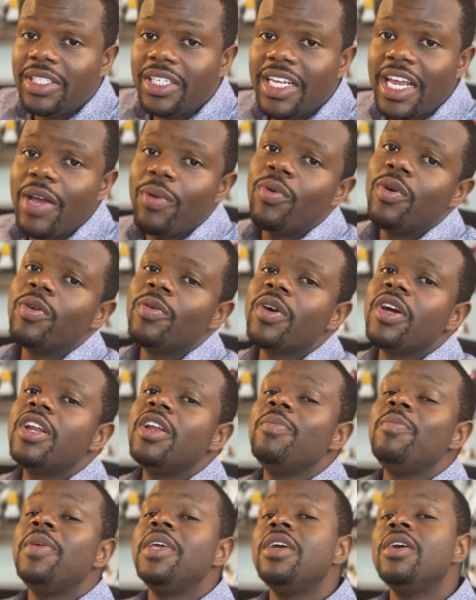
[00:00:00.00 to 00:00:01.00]
today we're gonna
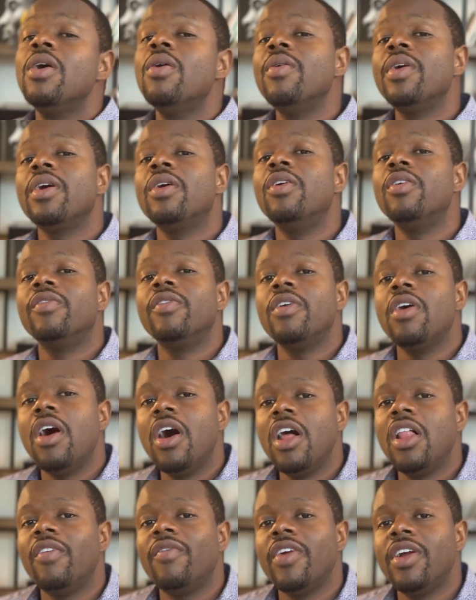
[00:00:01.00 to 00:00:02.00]
to be going over
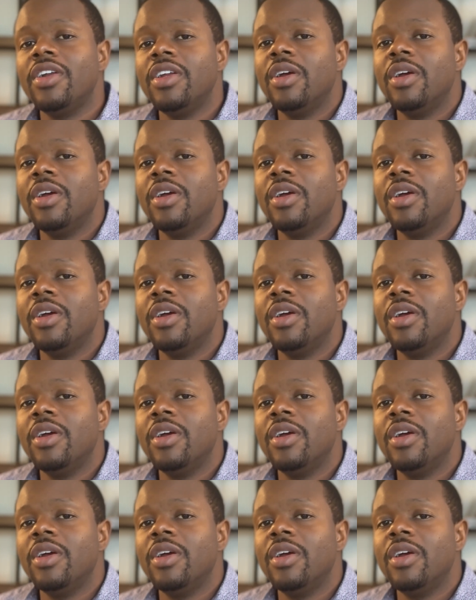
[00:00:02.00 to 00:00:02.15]
all of our